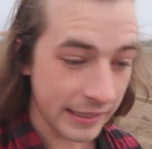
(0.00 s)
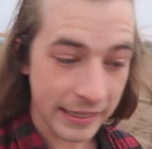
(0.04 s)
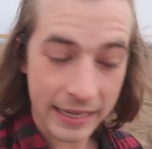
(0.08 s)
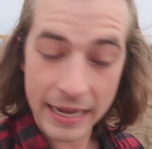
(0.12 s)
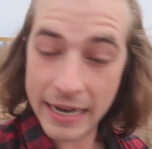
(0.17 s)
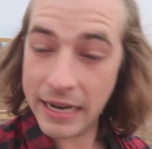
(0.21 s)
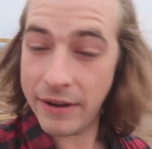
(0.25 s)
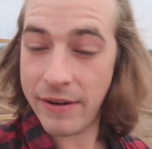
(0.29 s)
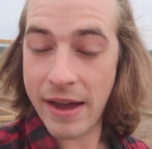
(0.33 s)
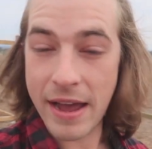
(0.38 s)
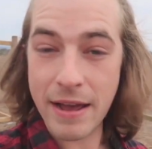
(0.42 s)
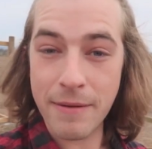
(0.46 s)

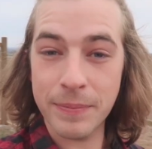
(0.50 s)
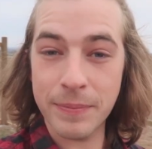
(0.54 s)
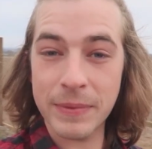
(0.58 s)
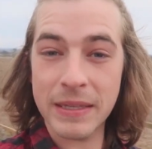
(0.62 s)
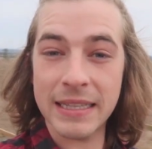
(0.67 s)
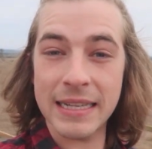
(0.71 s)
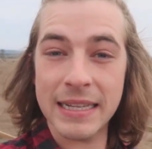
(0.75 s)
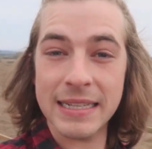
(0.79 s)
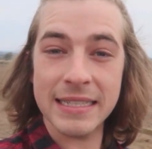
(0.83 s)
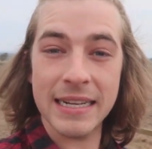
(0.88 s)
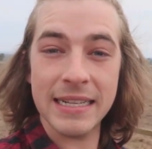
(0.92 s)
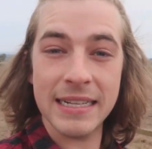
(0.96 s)
Anyway,
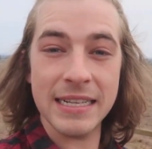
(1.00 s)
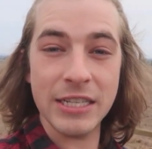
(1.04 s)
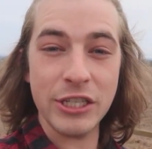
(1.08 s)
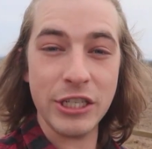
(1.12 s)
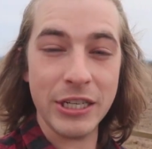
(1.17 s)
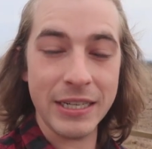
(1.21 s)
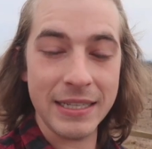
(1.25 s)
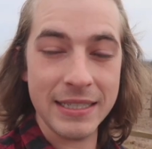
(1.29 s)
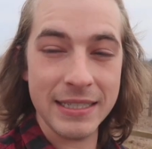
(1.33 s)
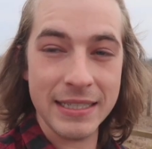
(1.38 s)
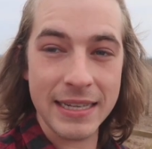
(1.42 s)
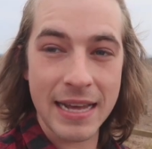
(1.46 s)
let's let these
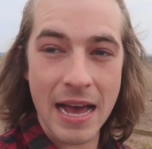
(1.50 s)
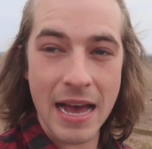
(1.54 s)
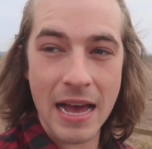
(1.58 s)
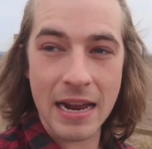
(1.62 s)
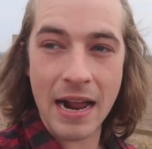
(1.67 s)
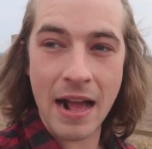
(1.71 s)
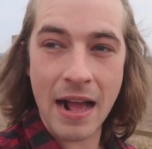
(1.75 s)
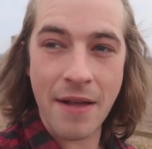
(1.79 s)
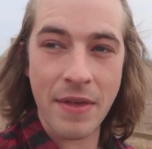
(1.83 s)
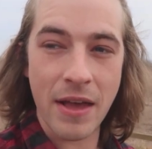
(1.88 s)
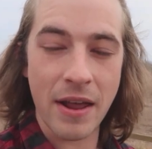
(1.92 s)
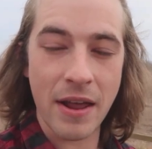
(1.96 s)
chickens out
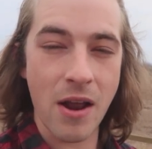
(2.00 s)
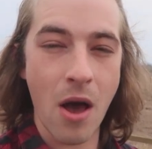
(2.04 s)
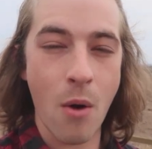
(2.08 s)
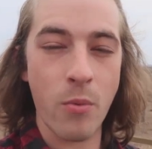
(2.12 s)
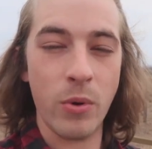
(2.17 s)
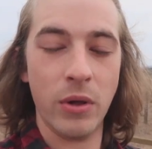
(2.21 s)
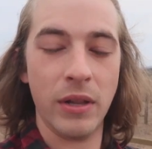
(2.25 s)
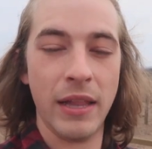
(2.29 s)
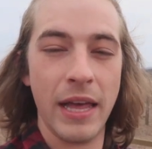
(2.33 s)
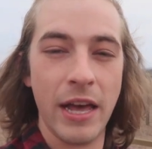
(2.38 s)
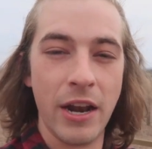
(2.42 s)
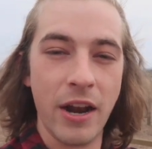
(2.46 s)
and then
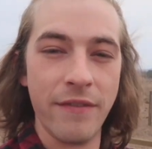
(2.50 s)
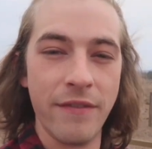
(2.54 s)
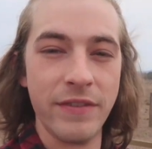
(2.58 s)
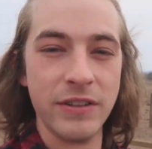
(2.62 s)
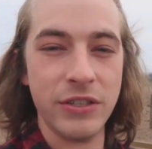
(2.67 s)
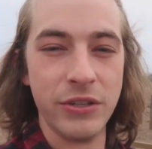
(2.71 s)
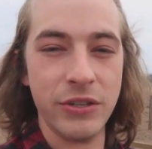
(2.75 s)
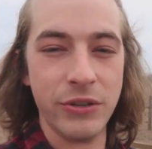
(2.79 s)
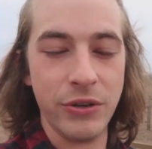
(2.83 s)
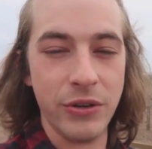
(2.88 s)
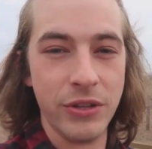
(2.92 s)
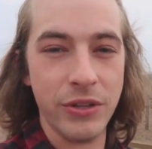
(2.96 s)
we'll head over
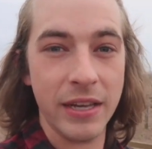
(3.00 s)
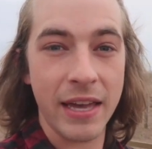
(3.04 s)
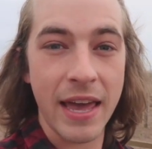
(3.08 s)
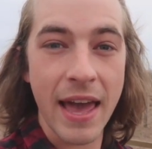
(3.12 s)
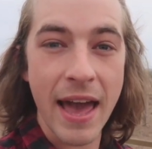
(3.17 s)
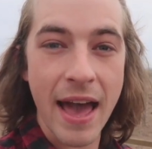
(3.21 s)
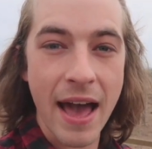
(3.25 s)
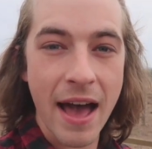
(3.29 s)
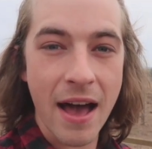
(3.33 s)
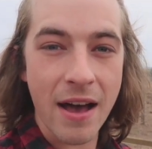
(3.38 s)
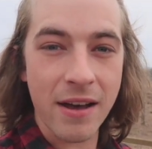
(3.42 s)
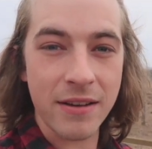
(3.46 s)
to the
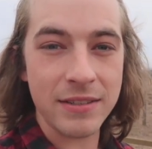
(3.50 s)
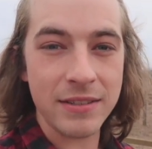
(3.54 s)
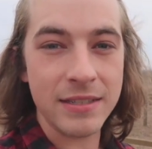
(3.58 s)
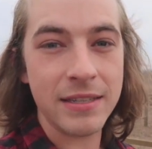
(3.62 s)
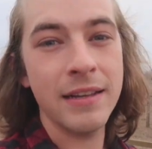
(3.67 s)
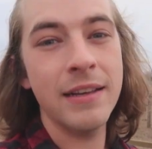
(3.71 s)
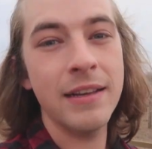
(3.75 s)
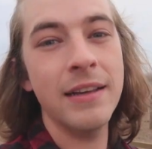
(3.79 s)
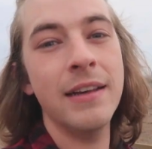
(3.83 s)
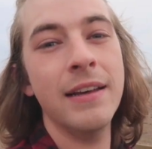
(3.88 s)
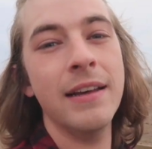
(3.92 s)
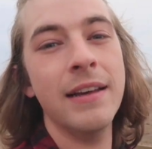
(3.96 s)
cows
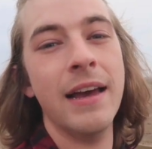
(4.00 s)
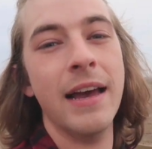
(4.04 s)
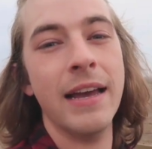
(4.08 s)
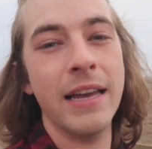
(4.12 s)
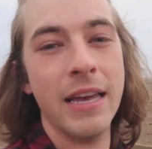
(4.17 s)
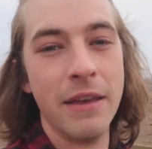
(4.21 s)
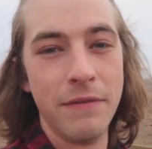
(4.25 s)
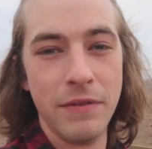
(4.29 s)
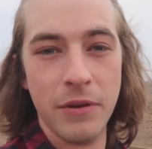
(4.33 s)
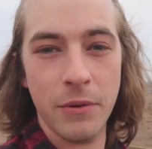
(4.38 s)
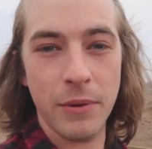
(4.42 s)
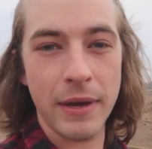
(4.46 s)
and
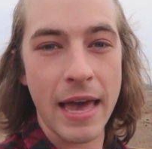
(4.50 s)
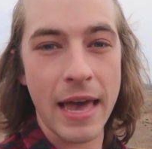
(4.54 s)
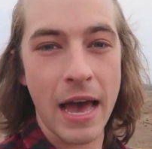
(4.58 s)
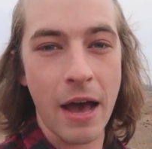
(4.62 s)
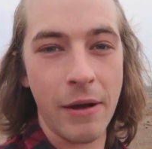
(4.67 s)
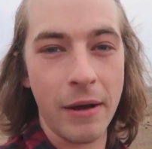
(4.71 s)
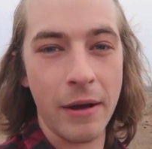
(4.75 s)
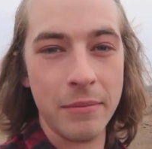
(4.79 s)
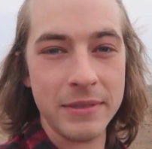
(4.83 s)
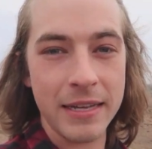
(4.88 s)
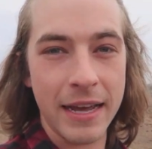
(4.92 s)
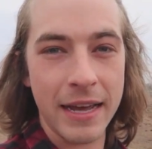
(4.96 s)
give you a
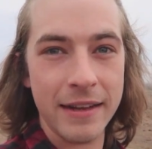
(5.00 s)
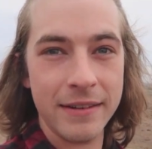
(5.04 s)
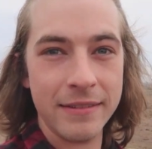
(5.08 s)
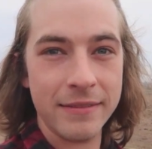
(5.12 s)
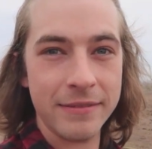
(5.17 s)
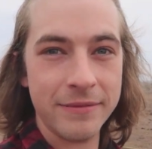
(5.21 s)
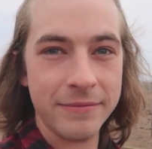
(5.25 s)
cow update.